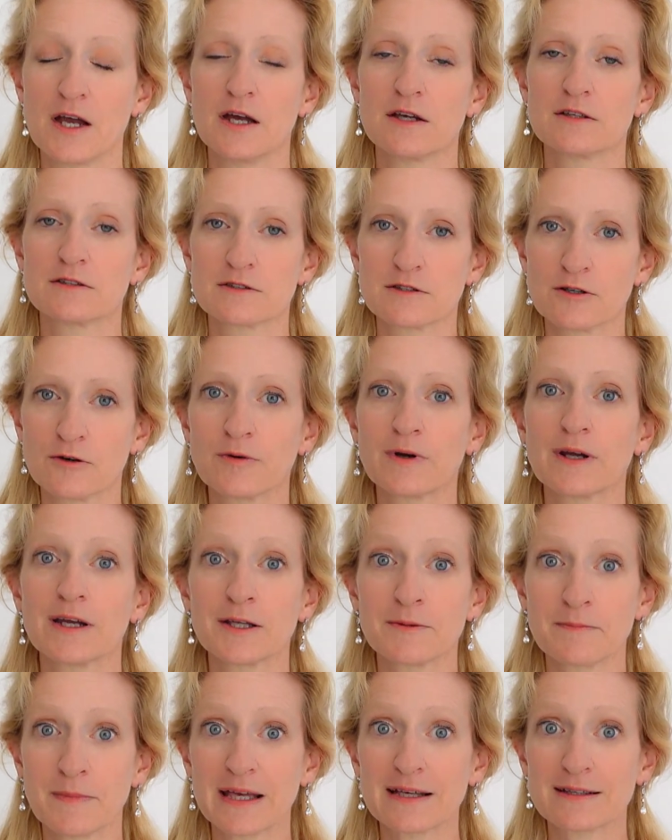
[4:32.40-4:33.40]
So
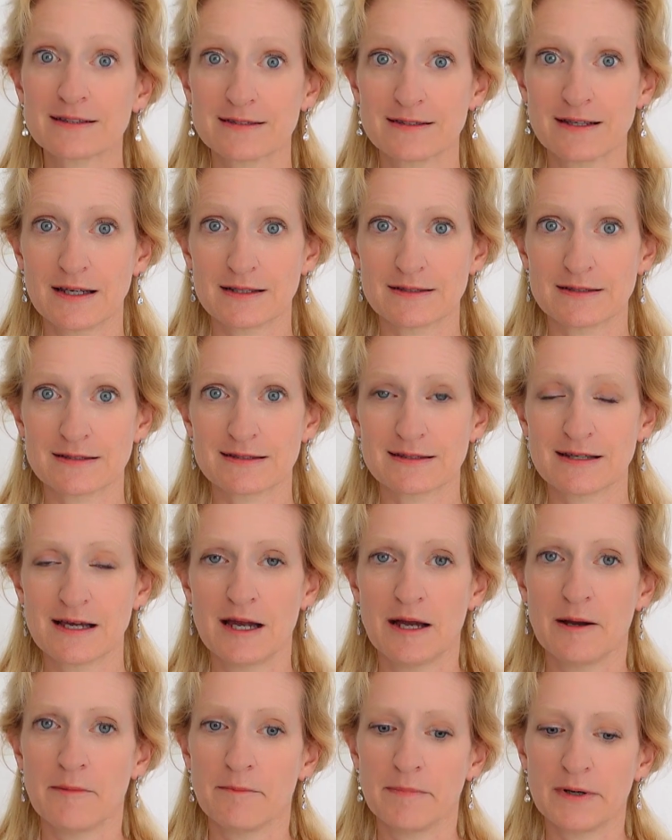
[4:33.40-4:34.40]
it makes sense.
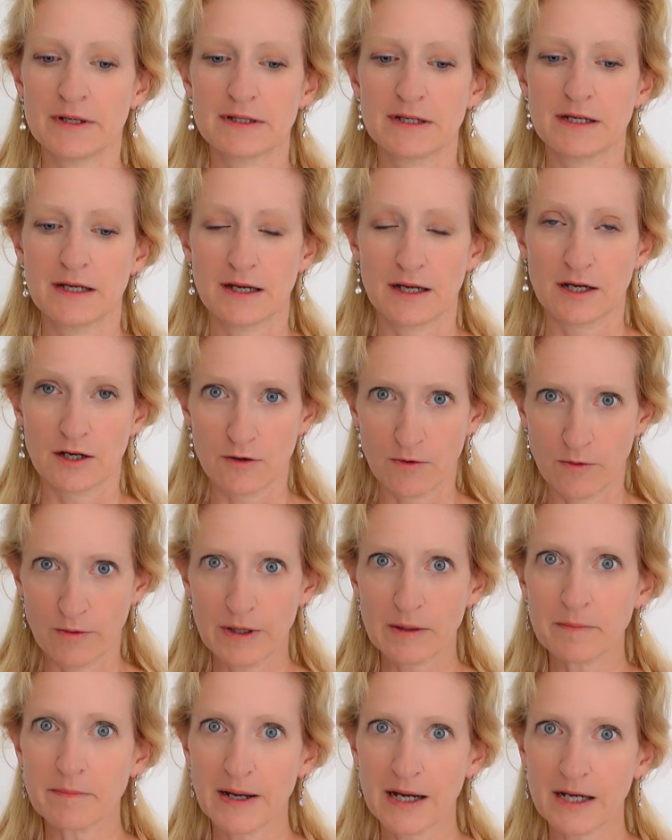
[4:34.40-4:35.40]
But
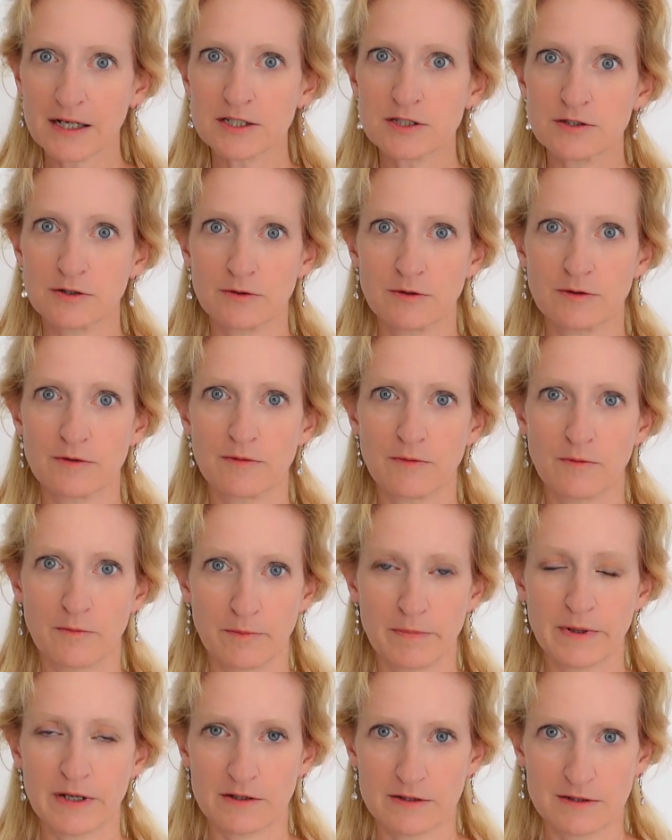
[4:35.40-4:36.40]
going back to,
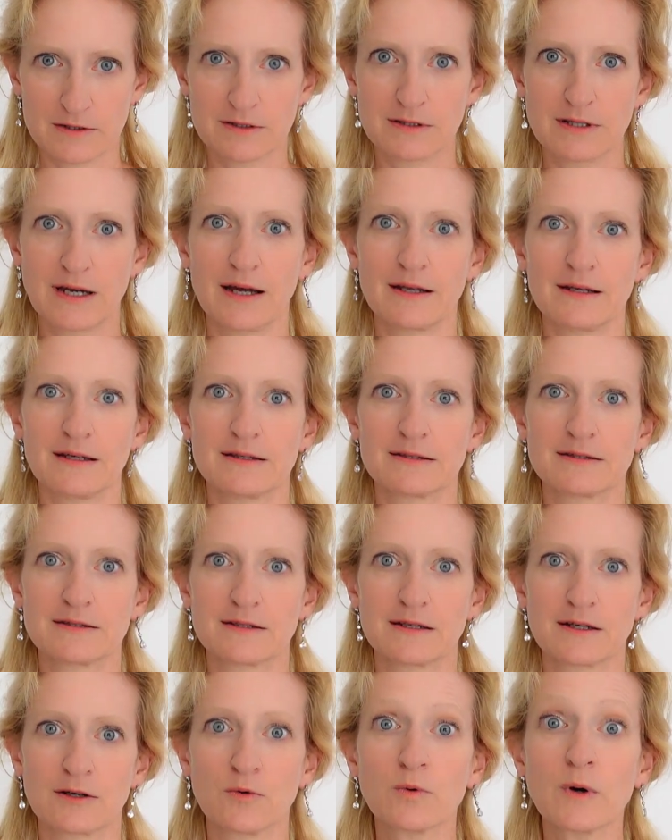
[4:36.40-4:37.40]
because that is
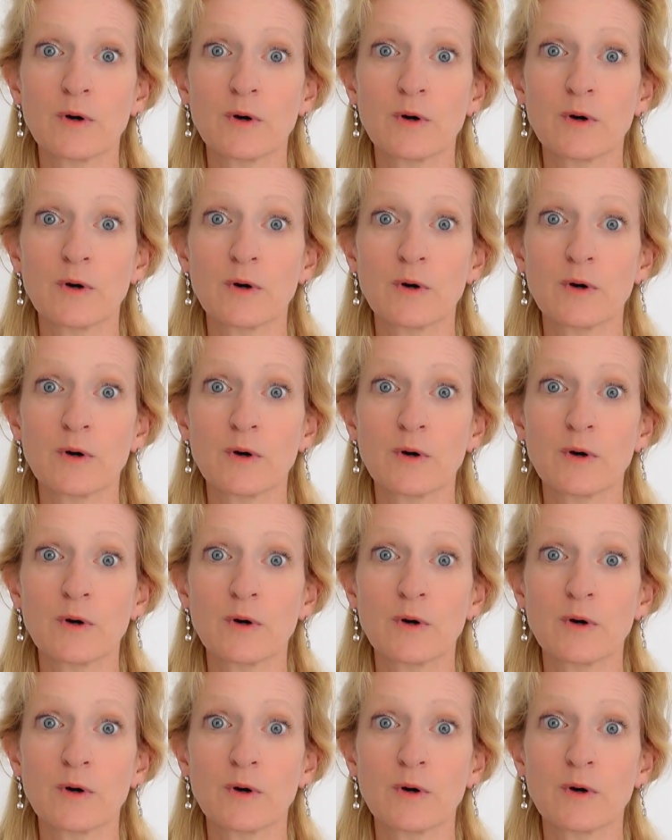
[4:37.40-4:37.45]
the